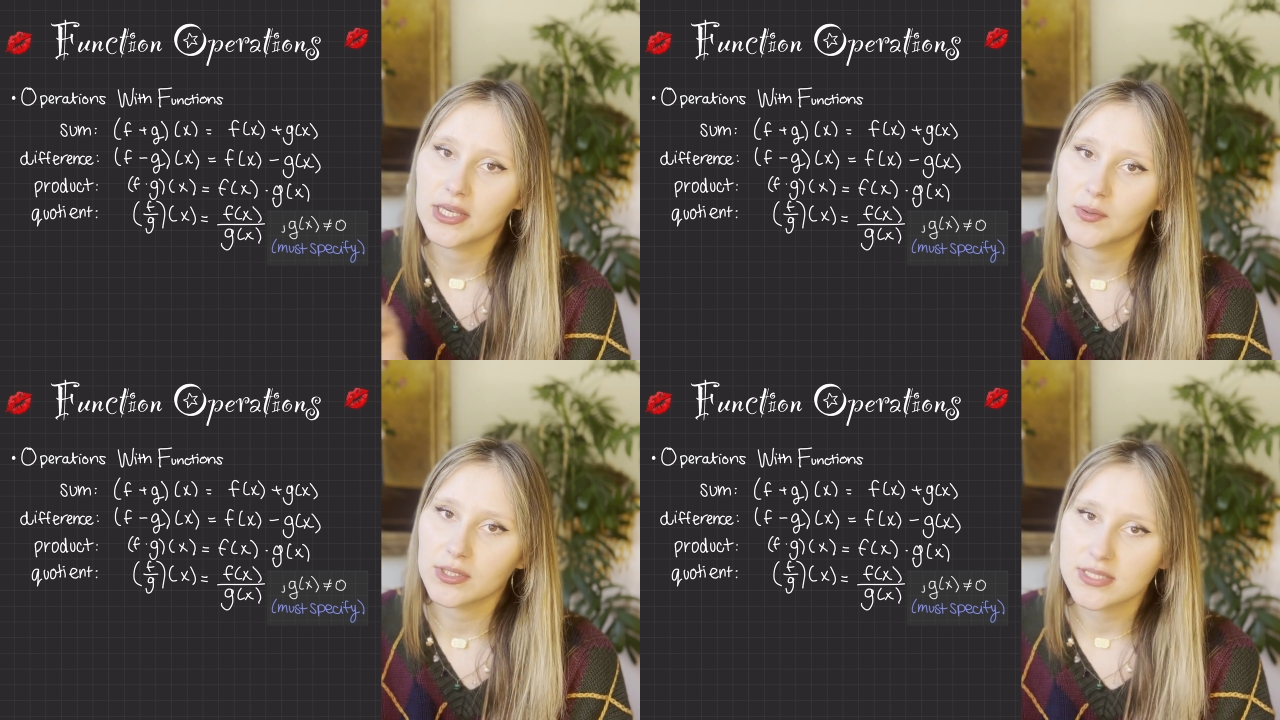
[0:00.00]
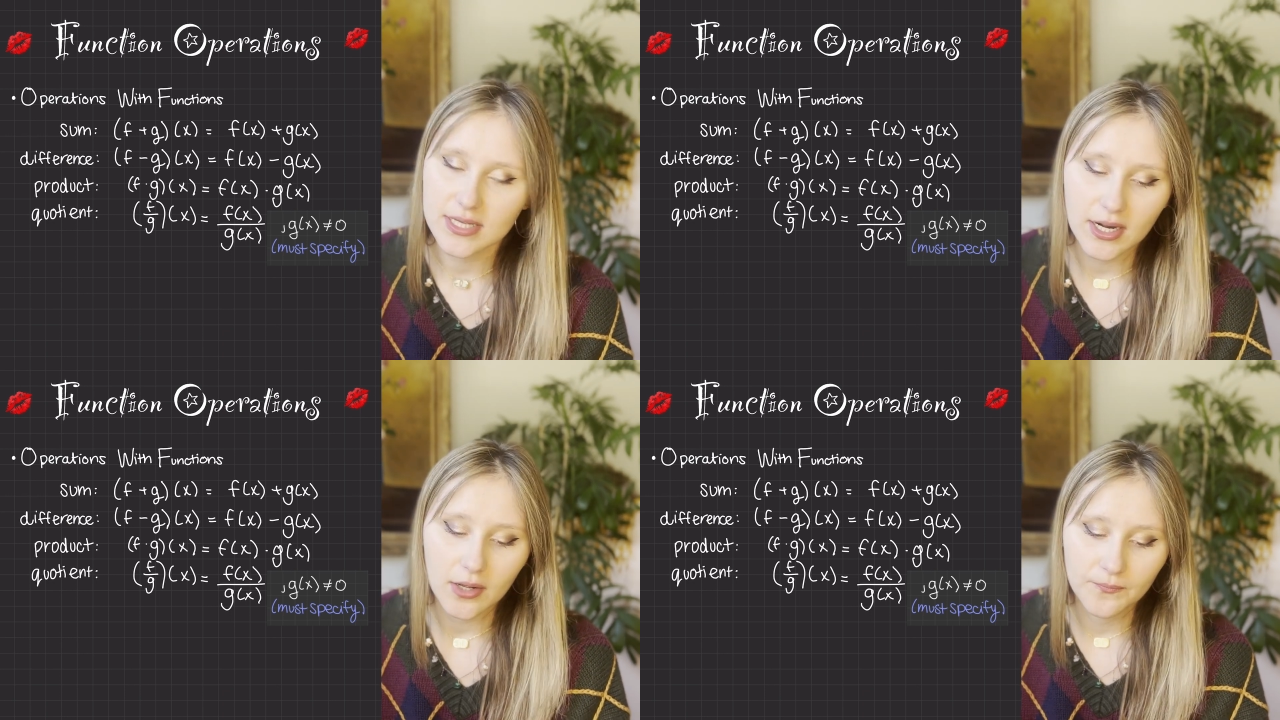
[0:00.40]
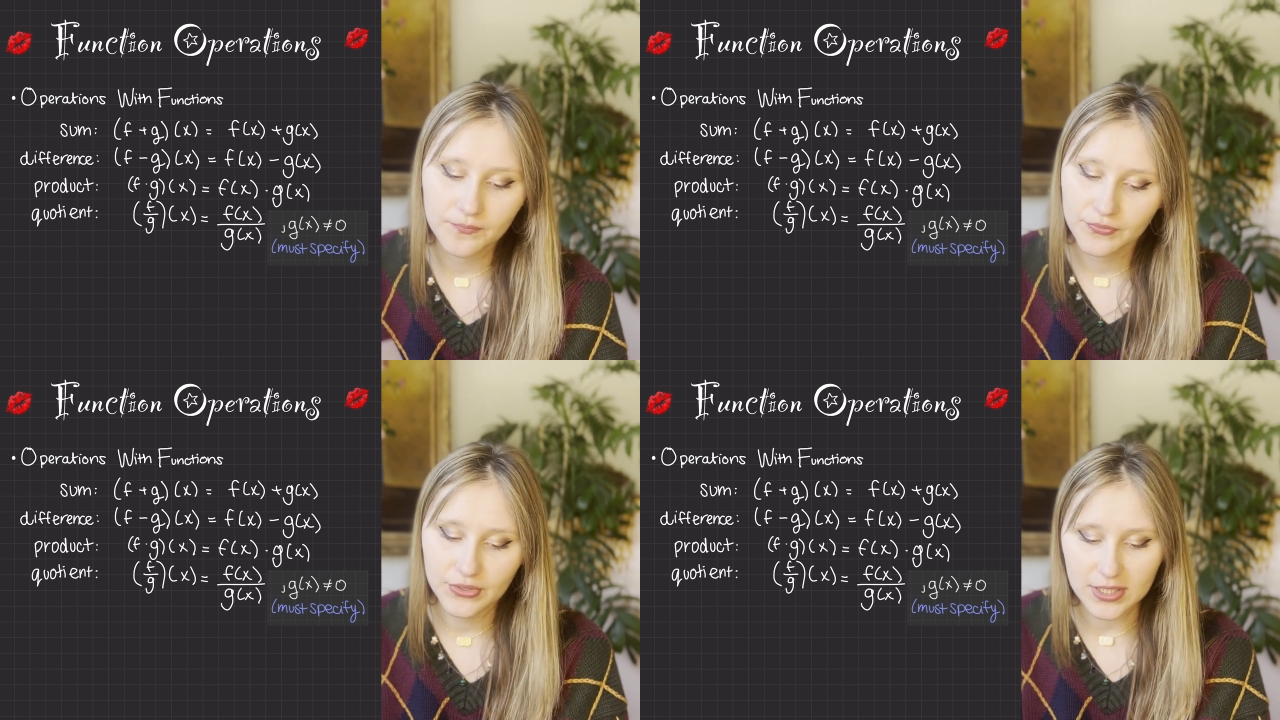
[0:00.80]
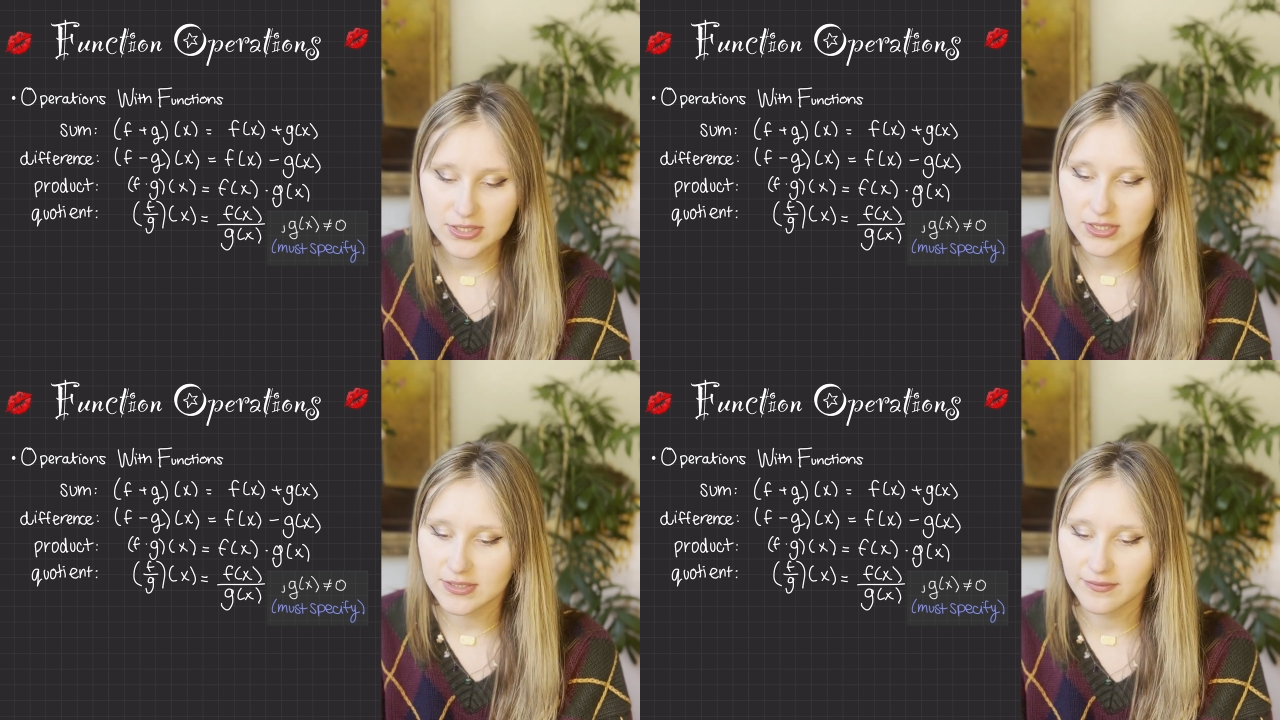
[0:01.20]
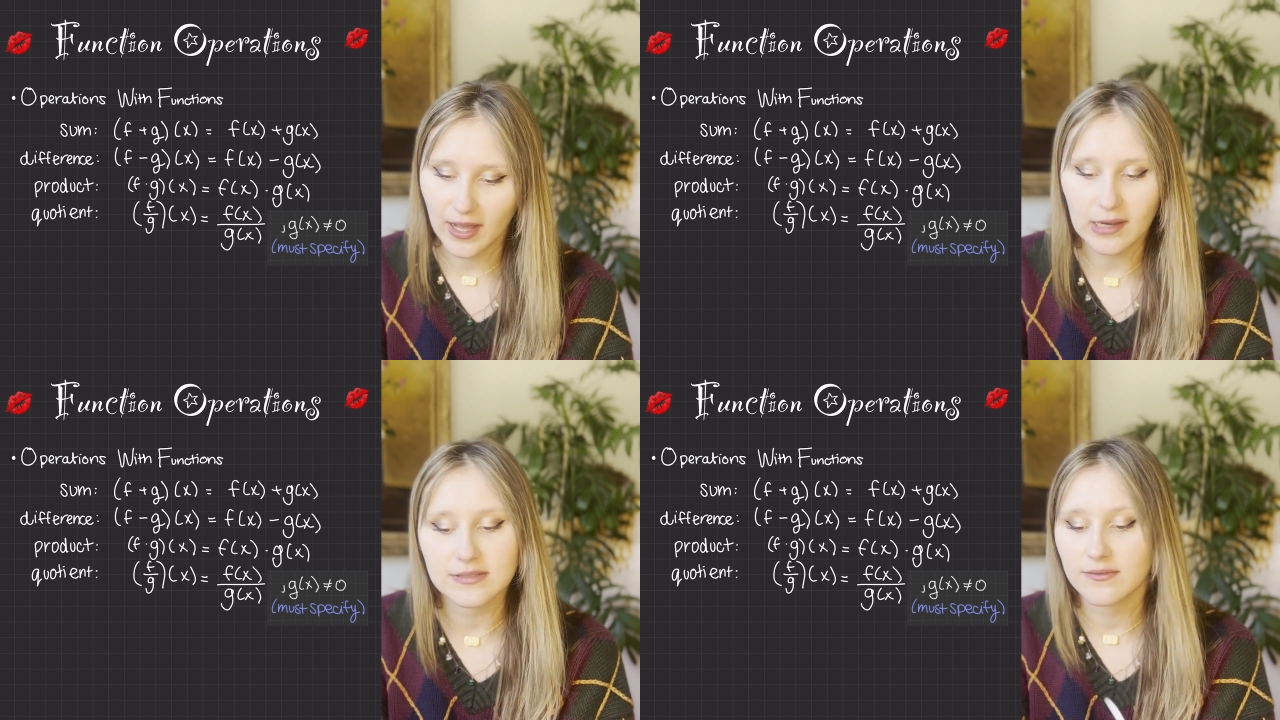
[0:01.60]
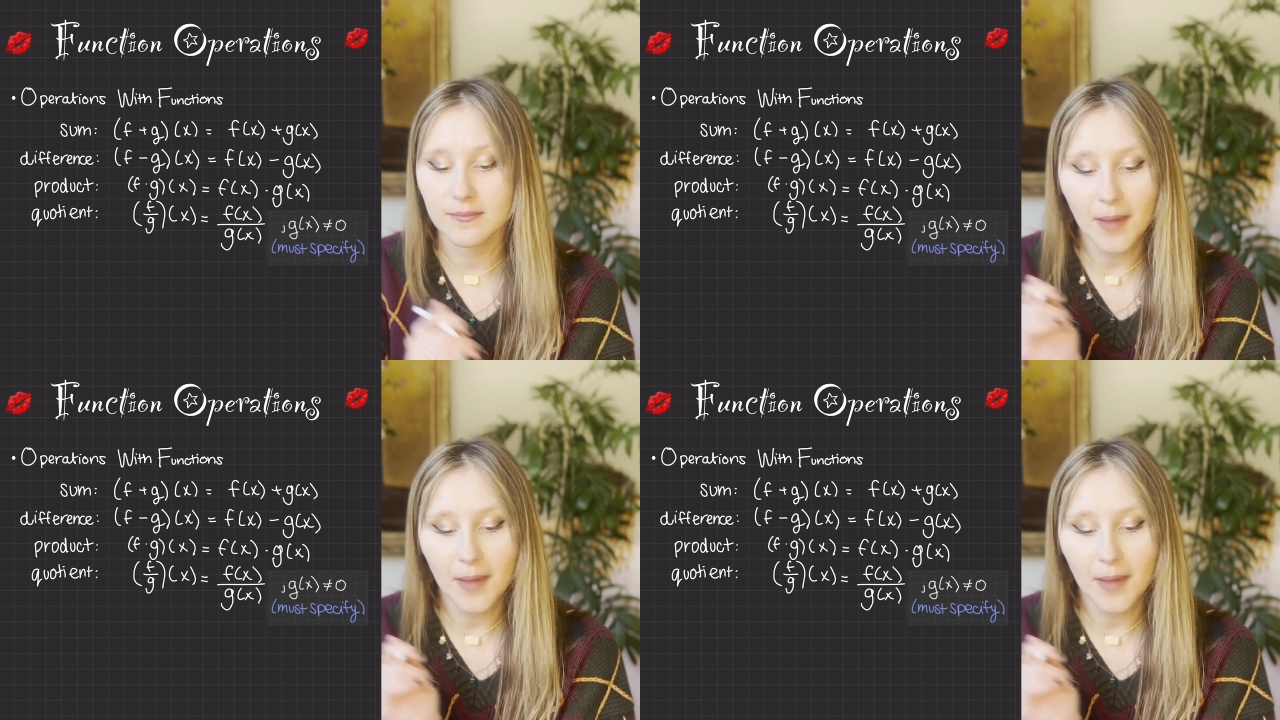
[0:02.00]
equal to 0. That's just a fact of the